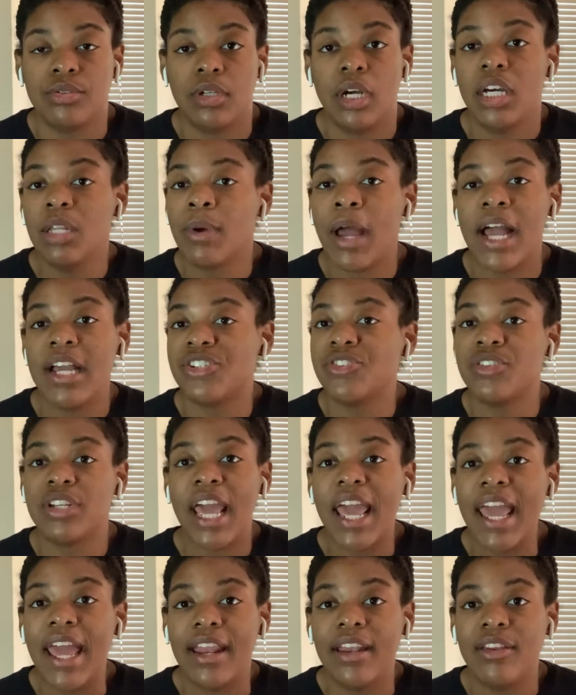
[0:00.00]
Otherwise you're
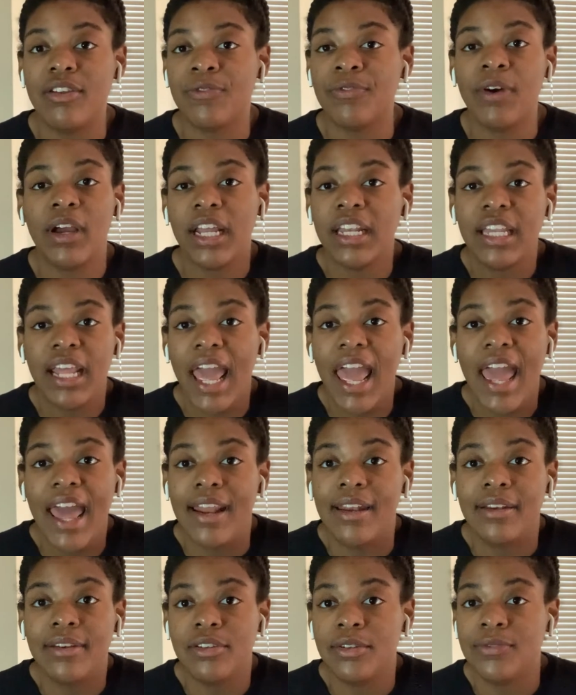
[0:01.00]
dead. You're fucking
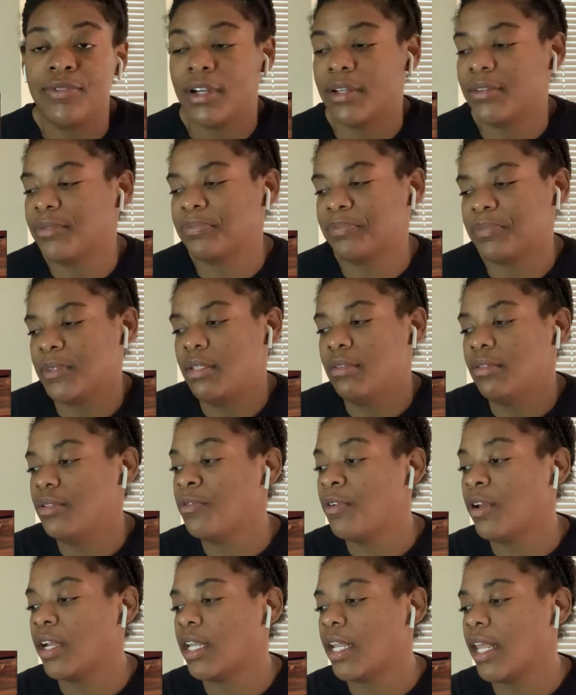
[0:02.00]
dead. You're, fu
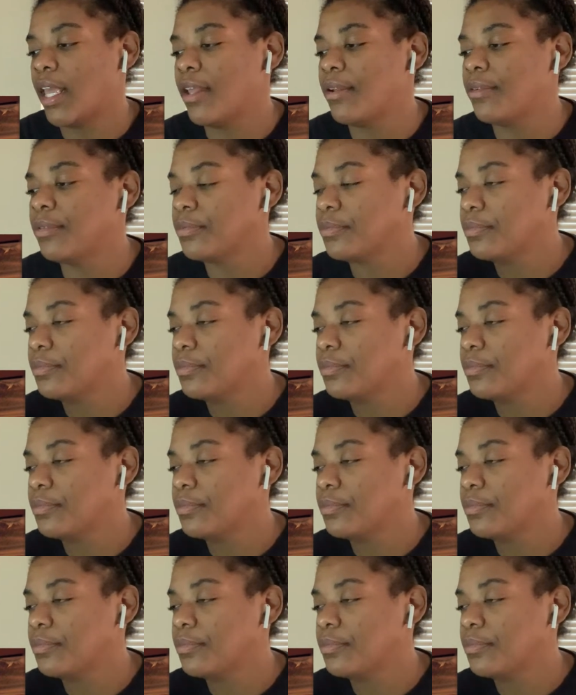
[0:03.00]
fucking dead.